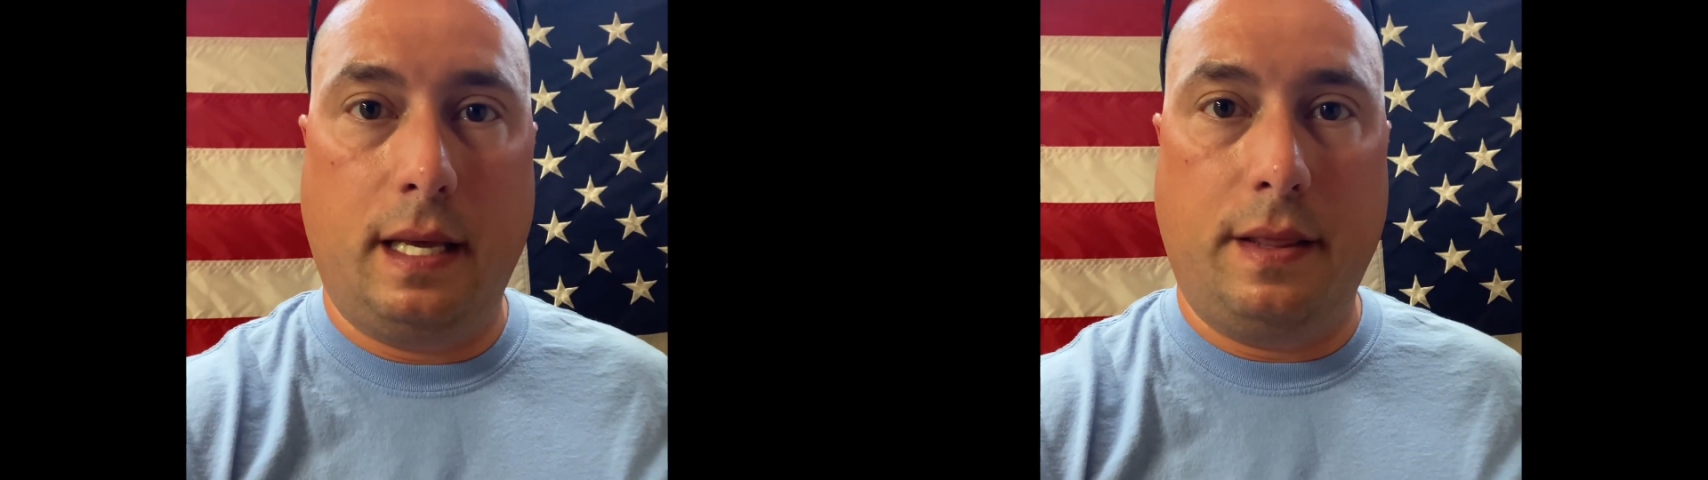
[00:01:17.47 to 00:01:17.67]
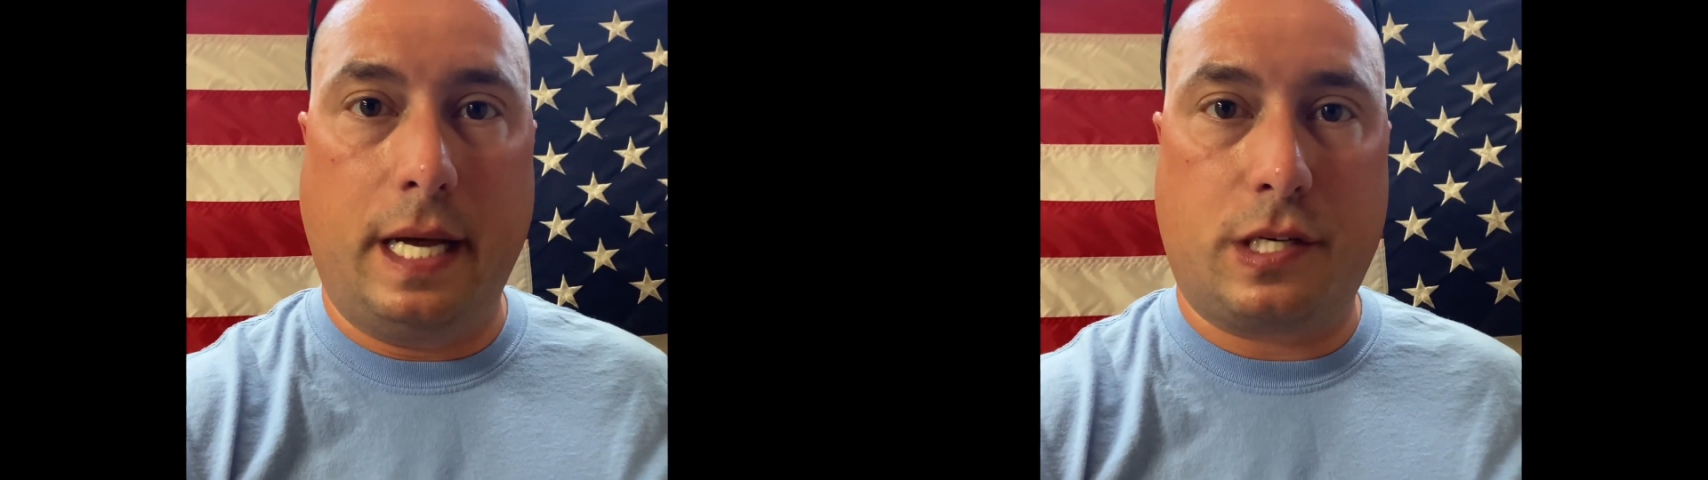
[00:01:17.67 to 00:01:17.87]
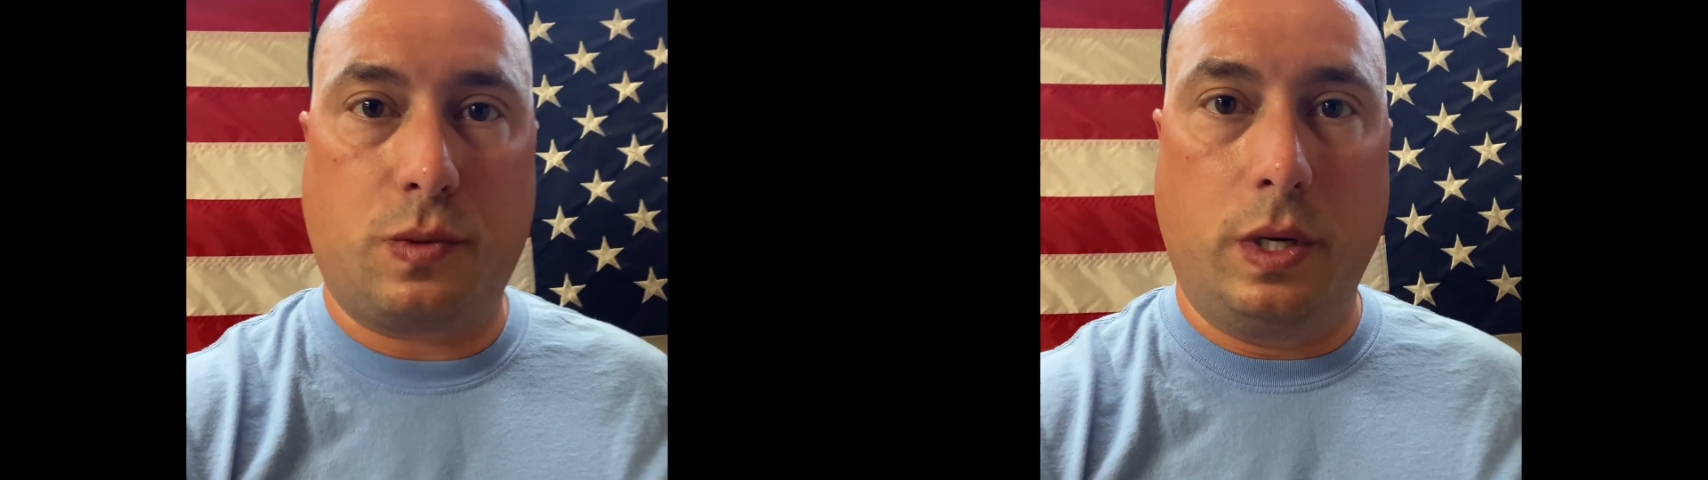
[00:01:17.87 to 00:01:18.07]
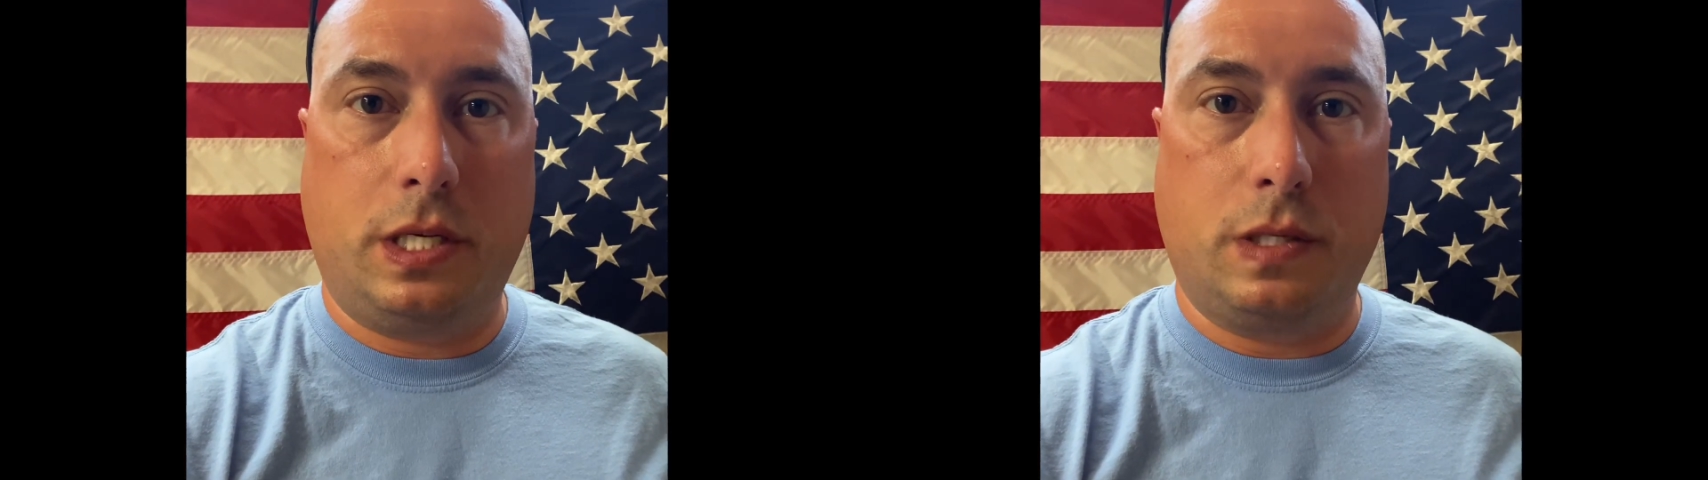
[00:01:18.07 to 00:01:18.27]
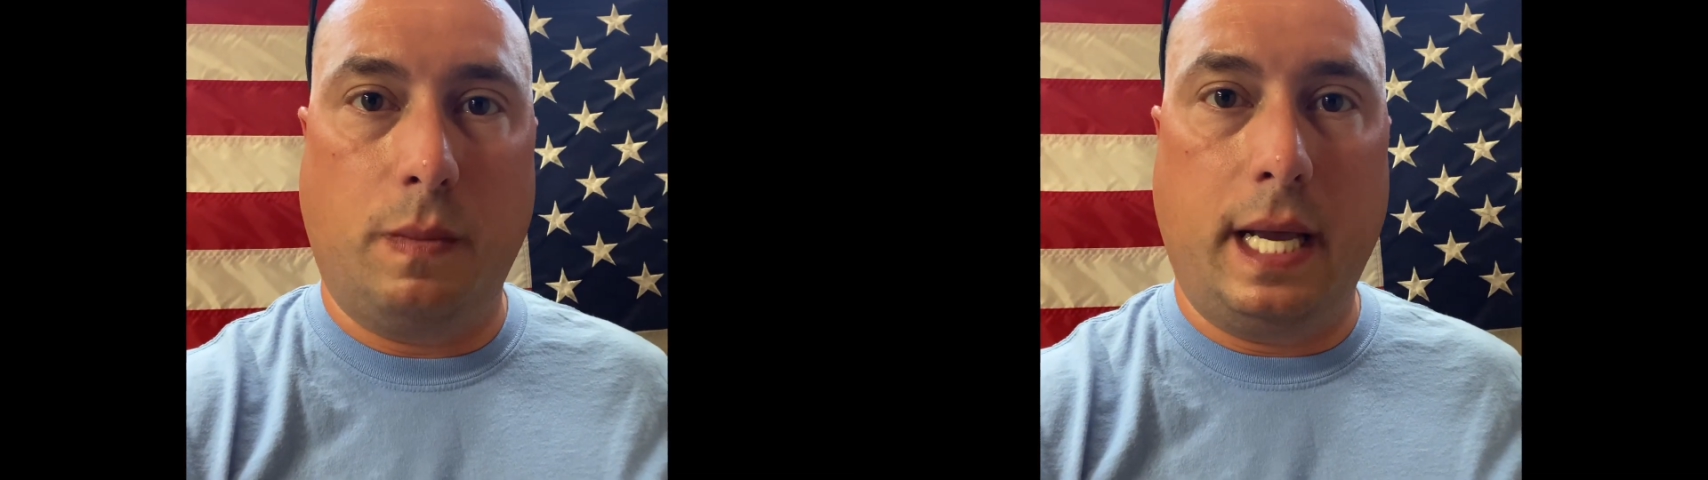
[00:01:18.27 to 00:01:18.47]
that switch
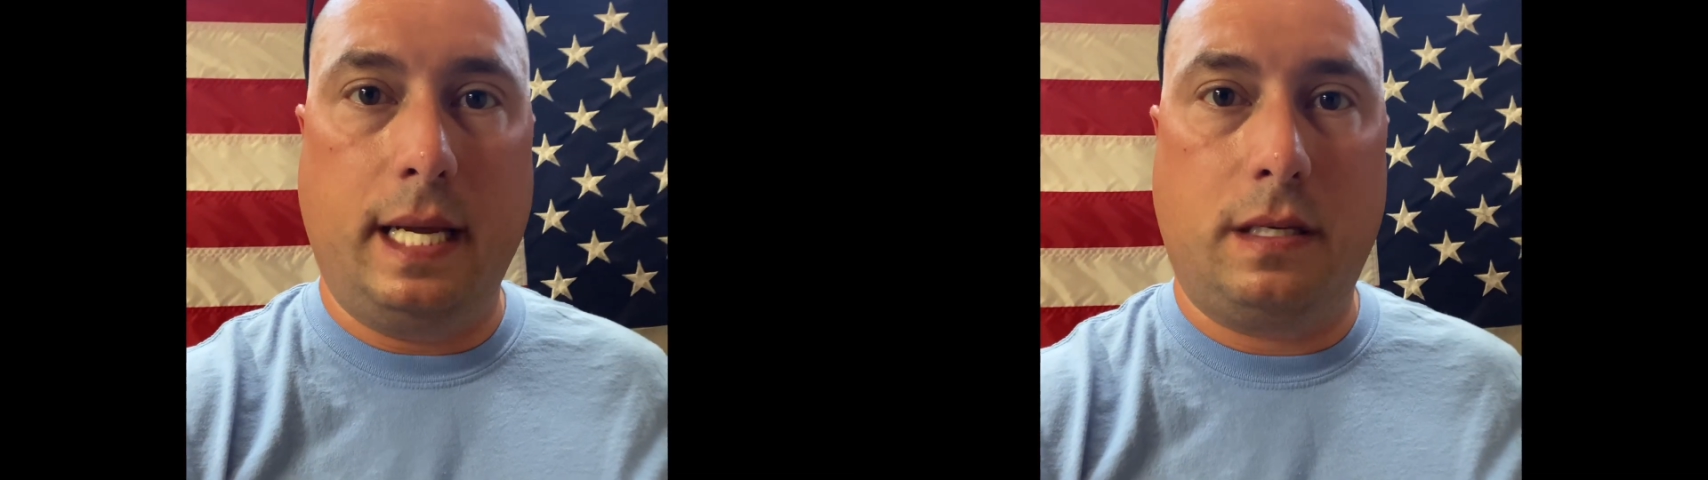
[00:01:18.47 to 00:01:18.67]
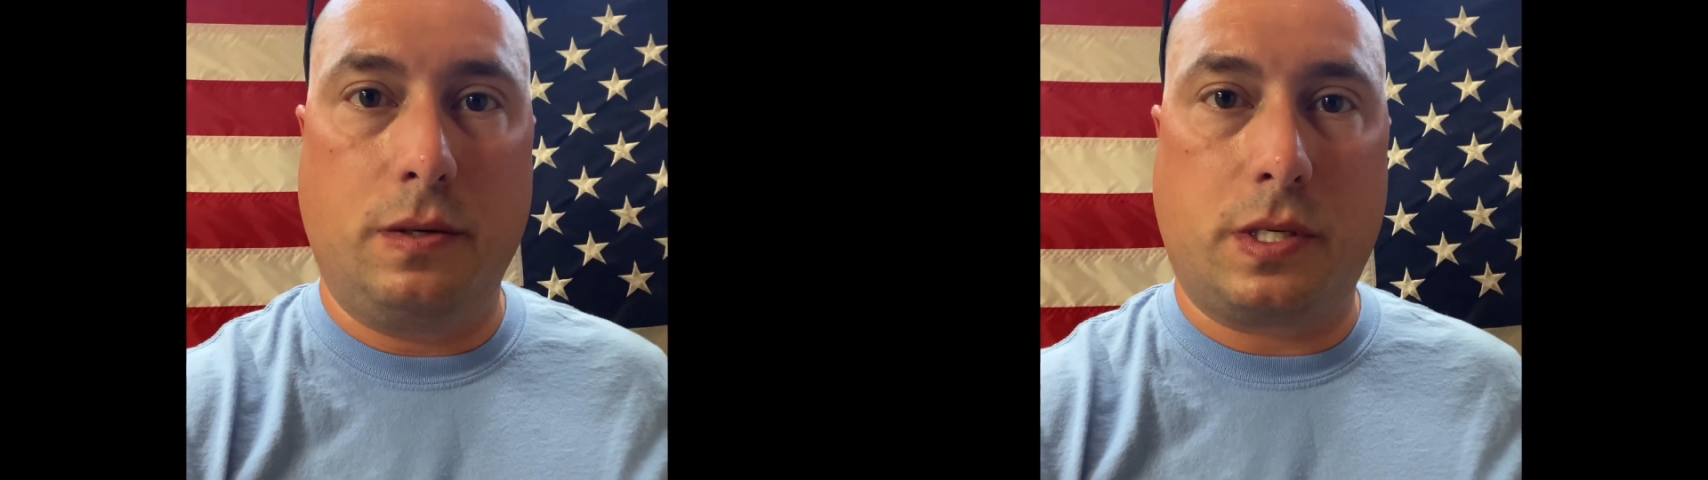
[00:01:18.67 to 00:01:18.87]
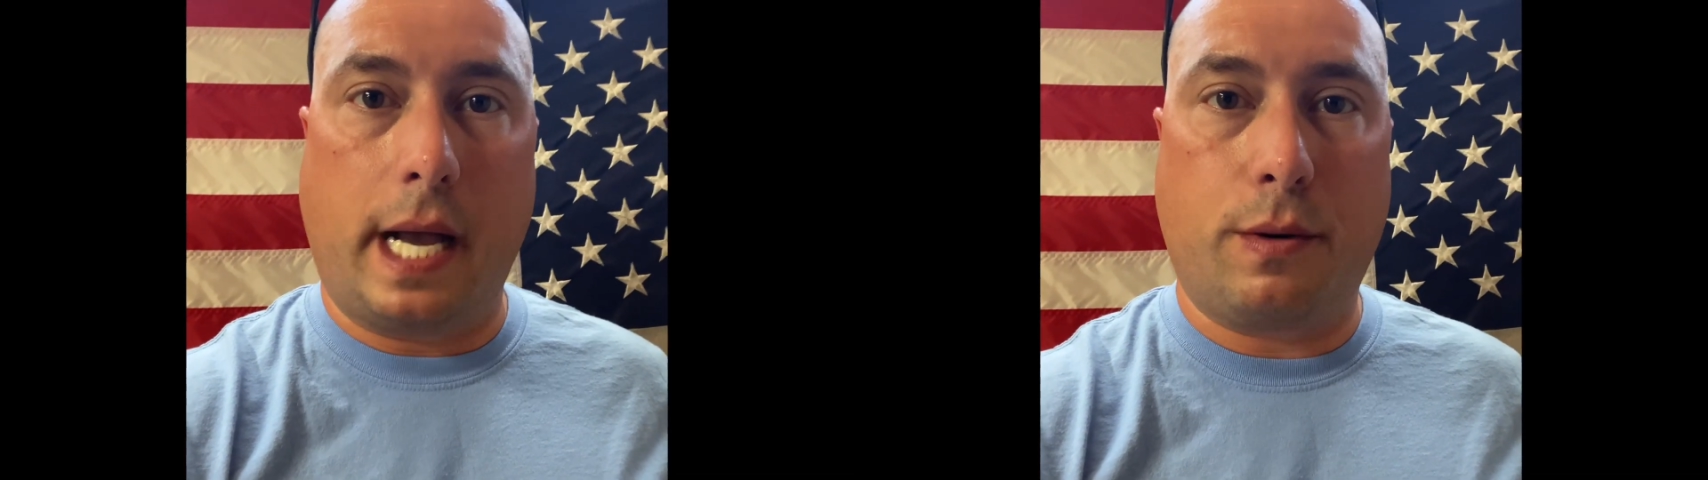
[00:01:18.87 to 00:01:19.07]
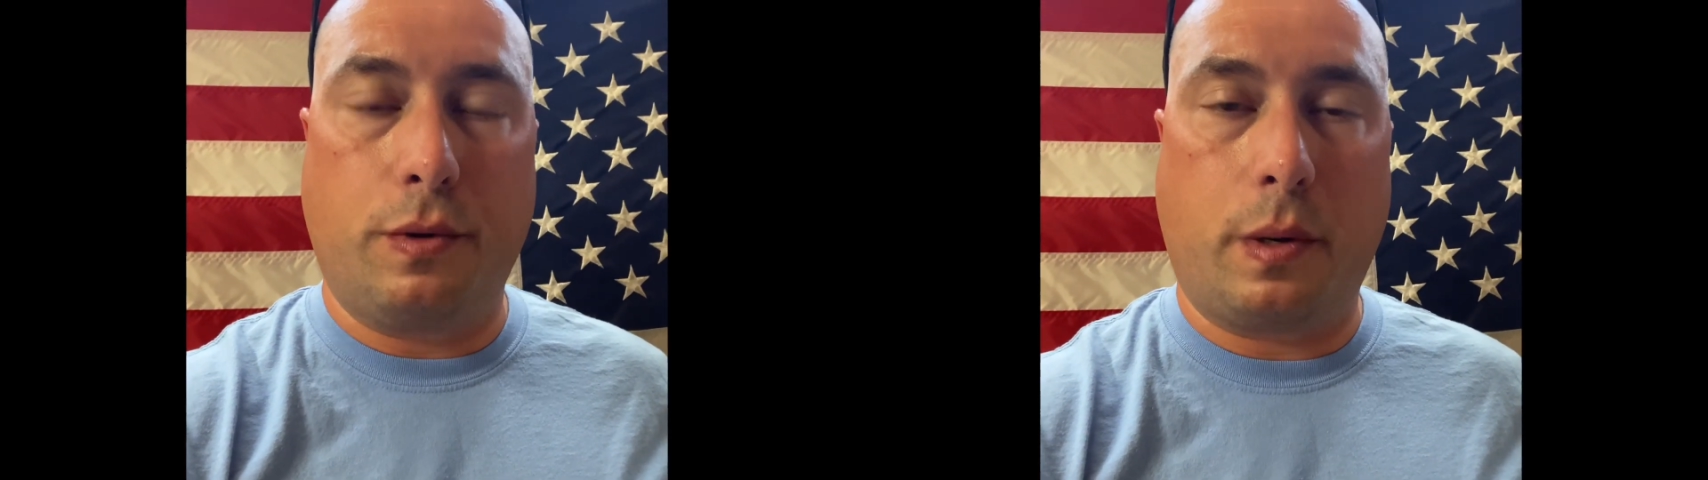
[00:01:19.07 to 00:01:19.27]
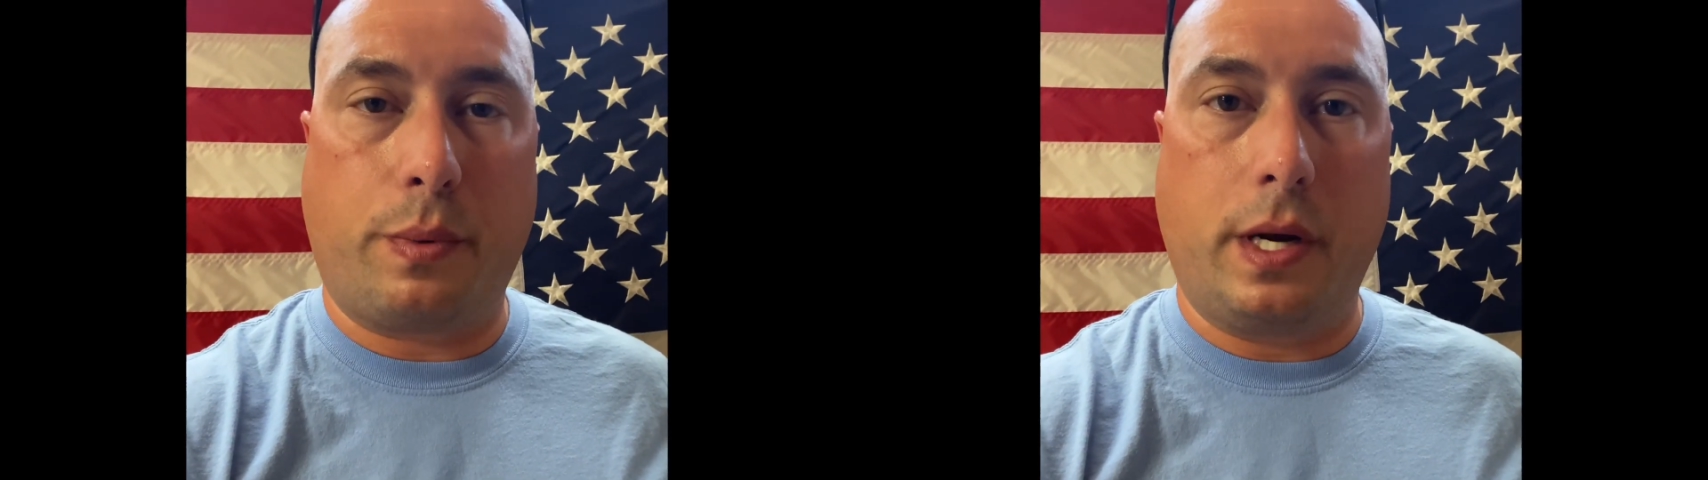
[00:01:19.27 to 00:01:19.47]
is made to cycle
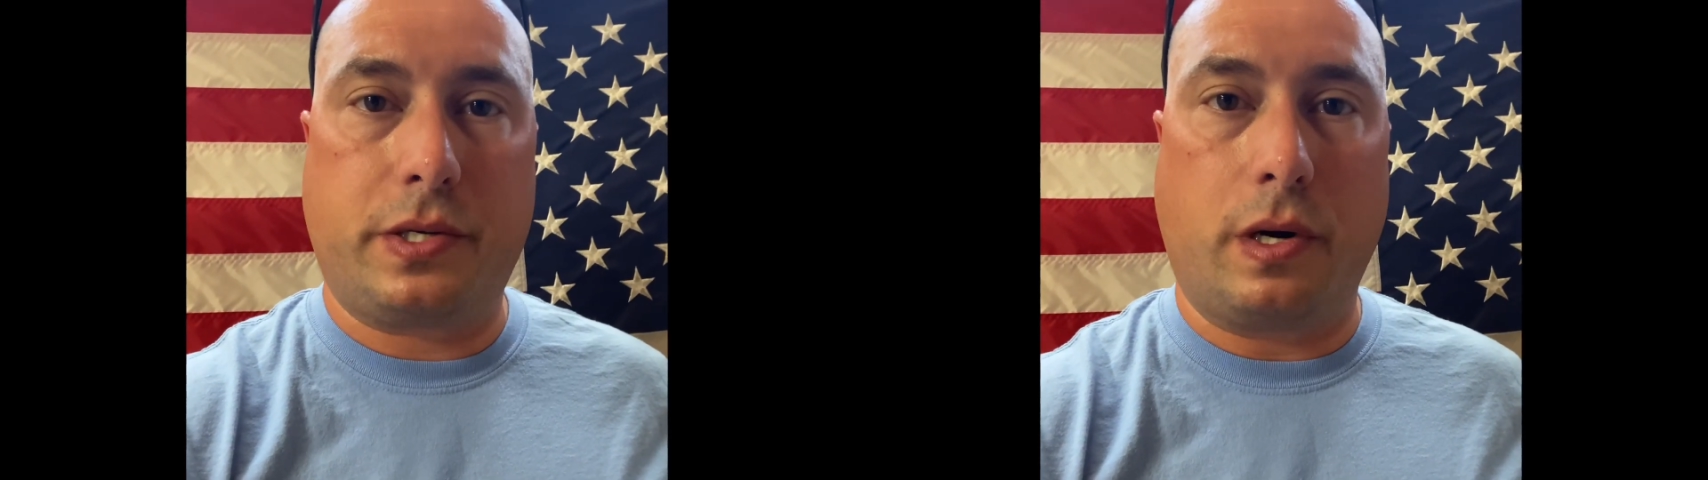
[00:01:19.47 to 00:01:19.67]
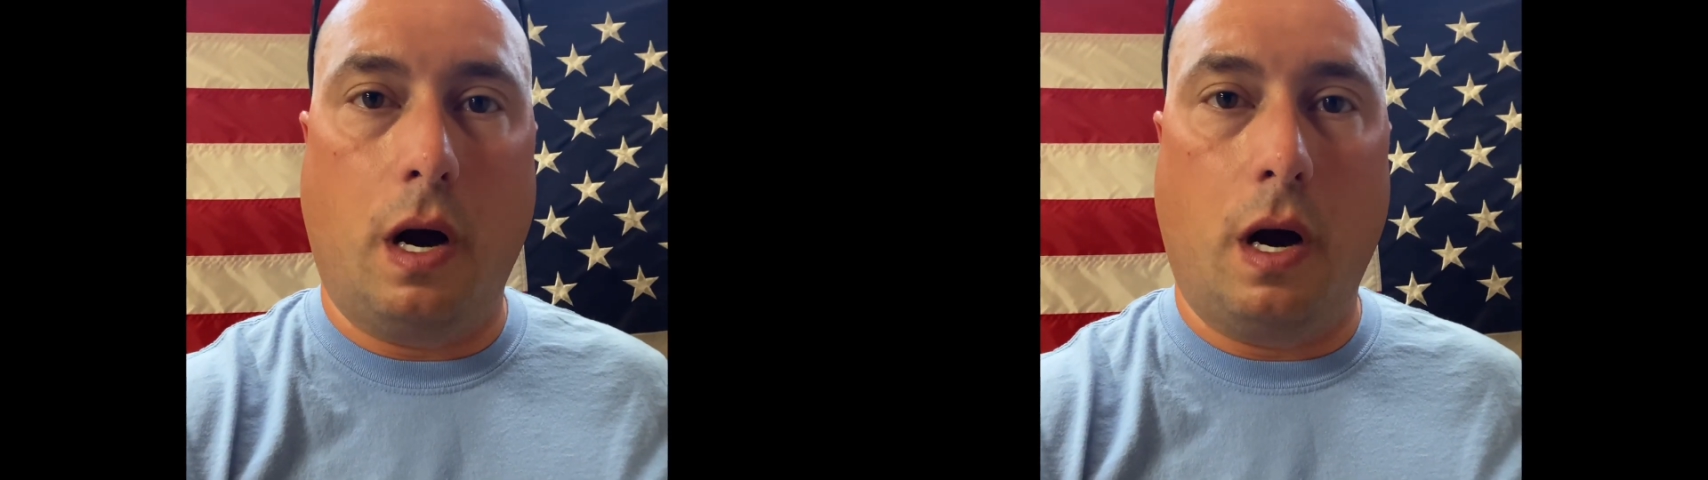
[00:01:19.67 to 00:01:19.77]
the compressor